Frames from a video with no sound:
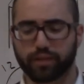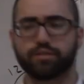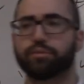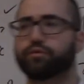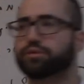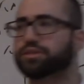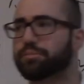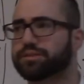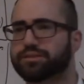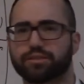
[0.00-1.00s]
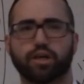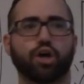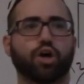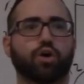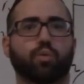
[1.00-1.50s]
to be food substance.
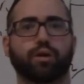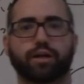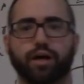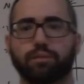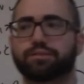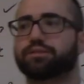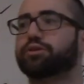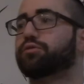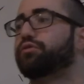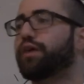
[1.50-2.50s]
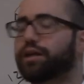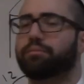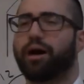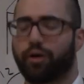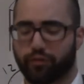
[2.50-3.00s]
When it comes to venom,
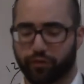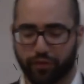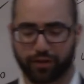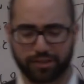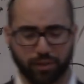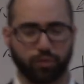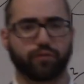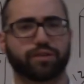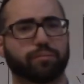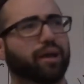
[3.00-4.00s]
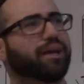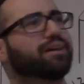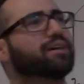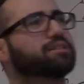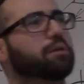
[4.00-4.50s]
however, there is somewhat of a
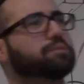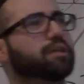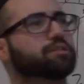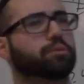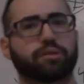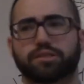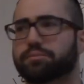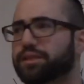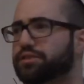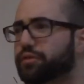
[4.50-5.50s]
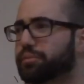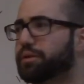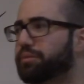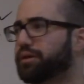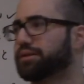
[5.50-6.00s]
debate. Some say it's permitted, some say it's
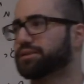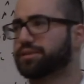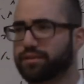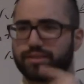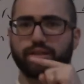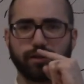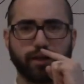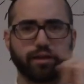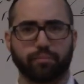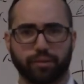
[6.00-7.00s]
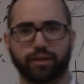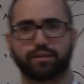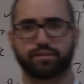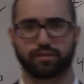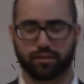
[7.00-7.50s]
forbidden because it's considered a
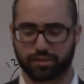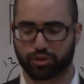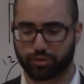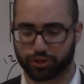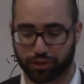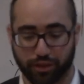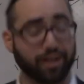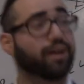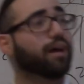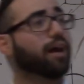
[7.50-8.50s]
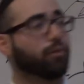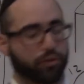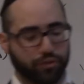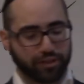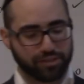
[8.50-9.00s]
complete secretion. And
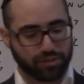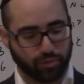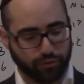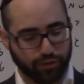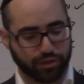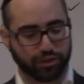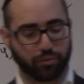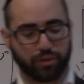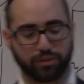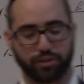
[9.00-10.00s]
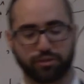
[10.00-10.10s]
with this, we finish it. We'll continue